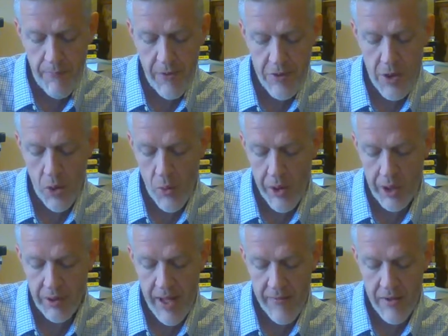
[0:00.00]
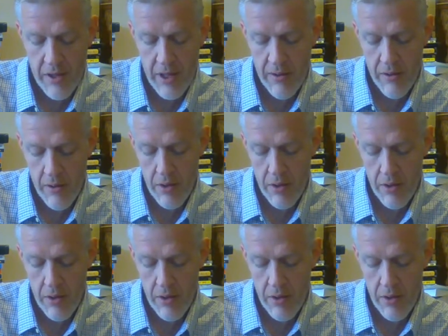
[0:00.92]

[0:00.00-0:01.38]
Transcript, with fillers: Footnote one eleven,